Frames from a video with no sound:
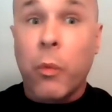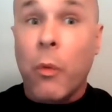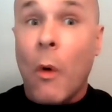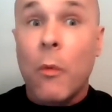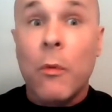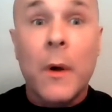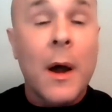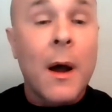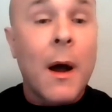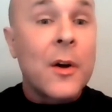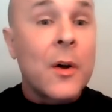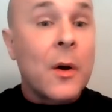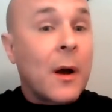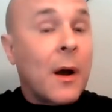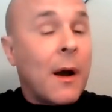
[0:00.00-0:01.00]
false, false
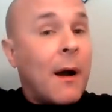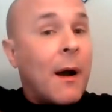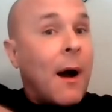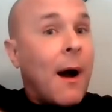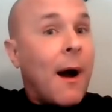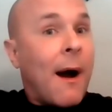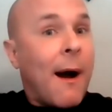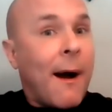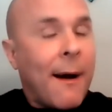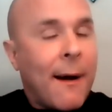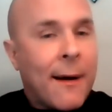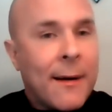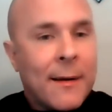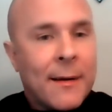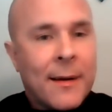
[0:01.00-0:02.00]
positives are
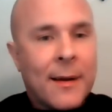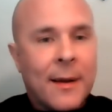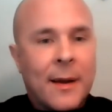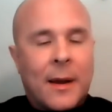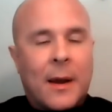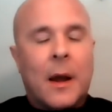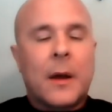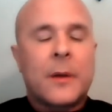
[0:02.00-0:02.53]
extremely rare with